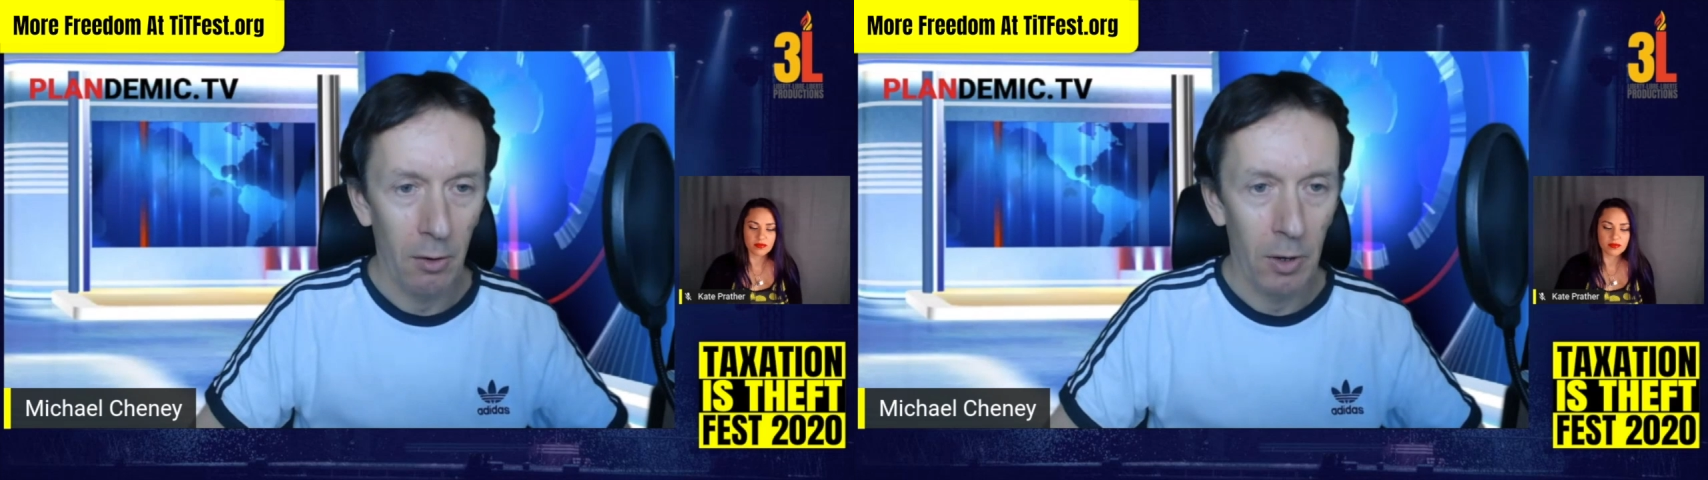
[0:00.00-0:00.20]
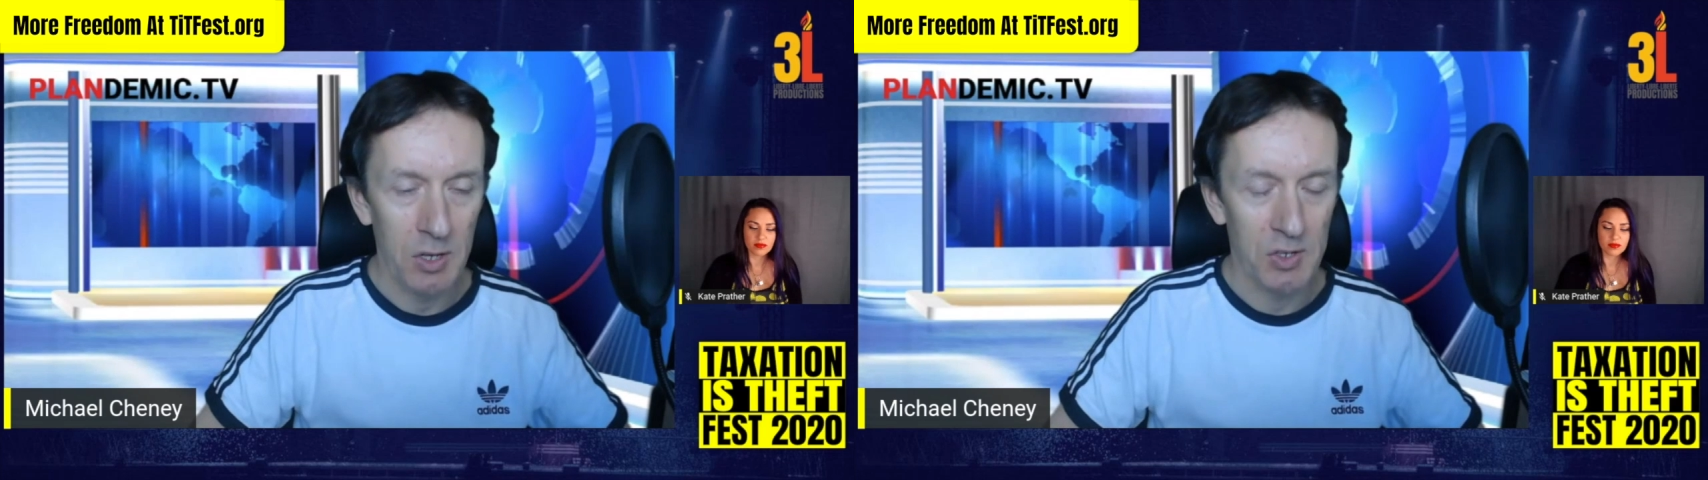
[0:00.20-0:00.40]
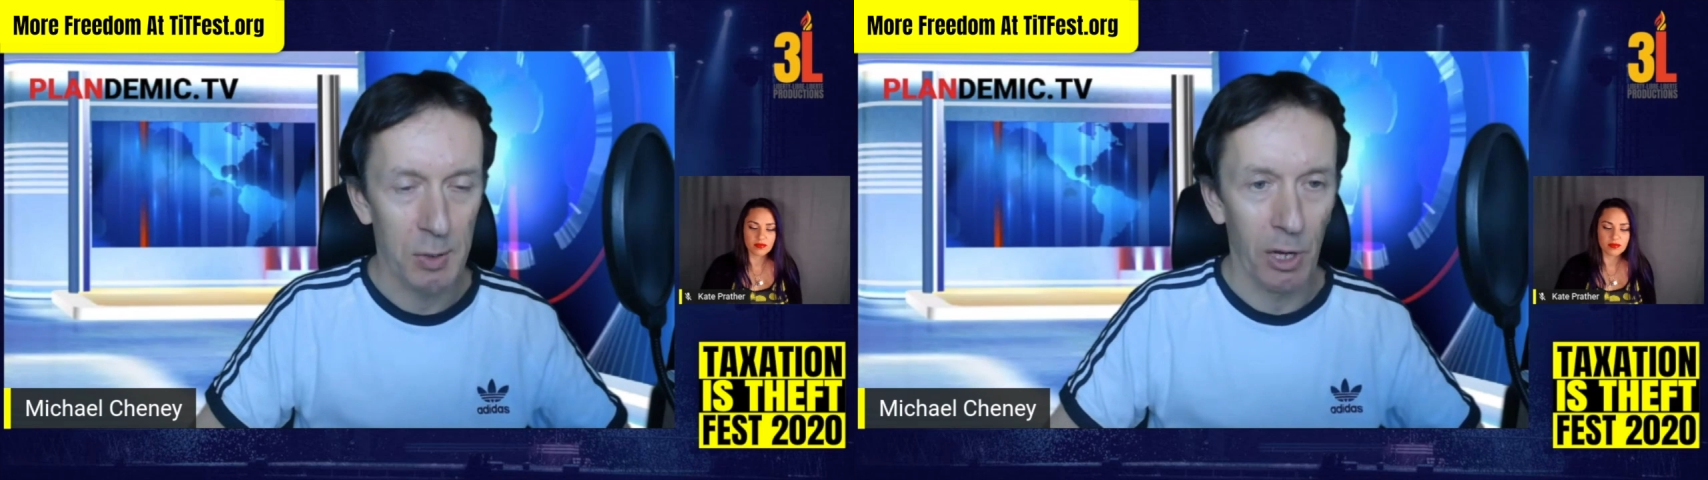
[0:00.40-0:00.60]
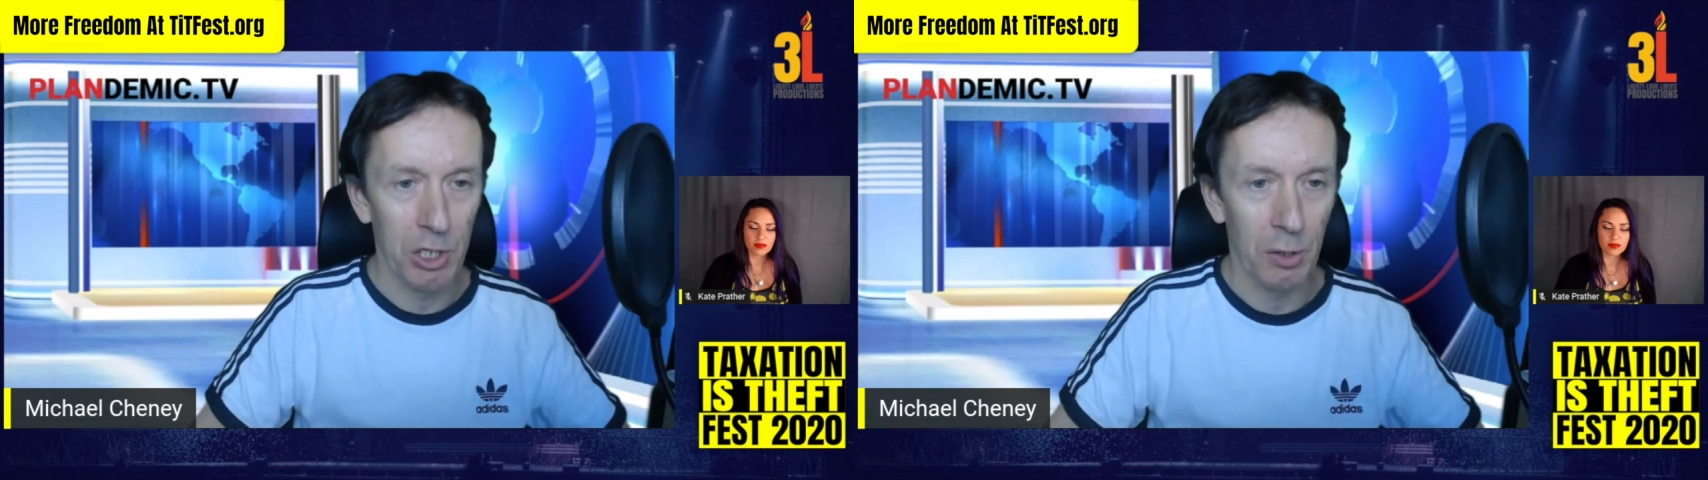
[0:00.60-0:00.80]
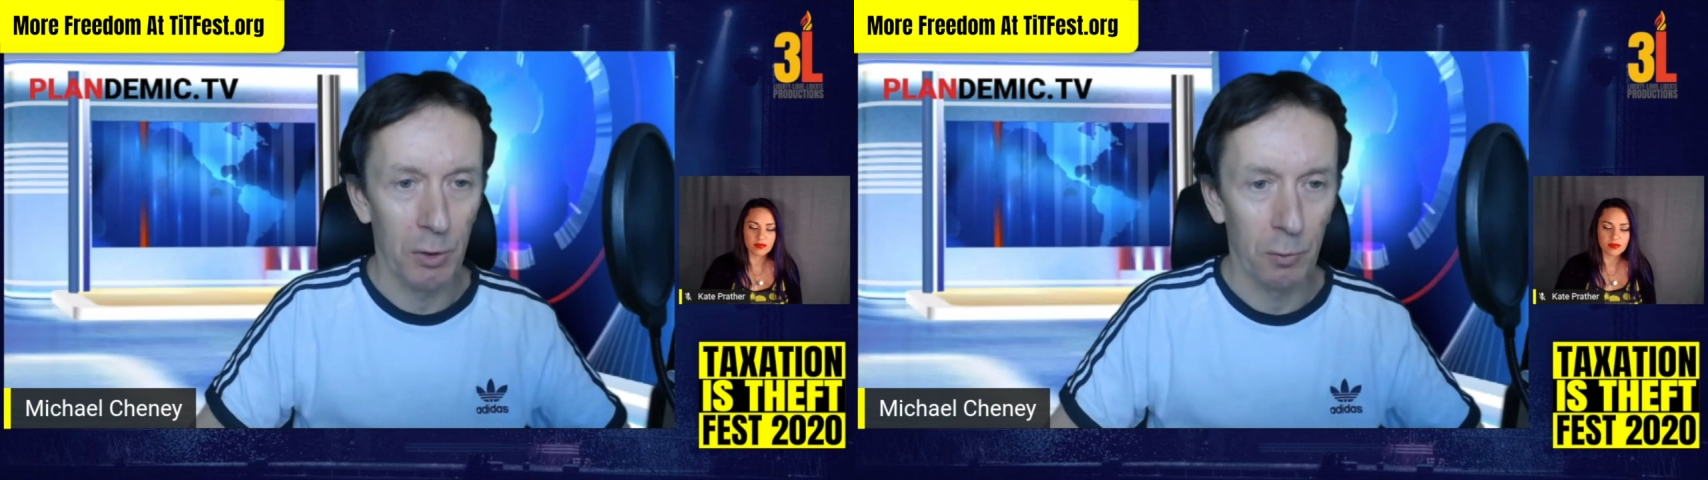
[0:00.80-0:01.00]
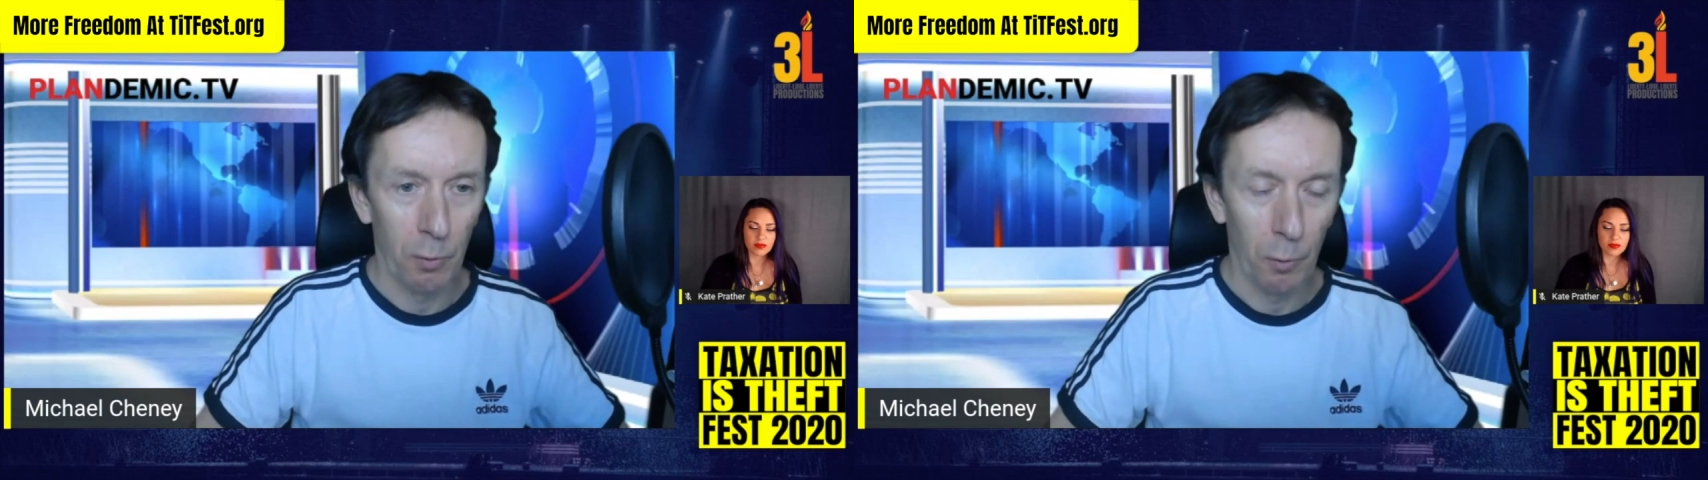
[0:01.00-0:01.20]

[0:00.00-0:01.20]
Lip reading: estimation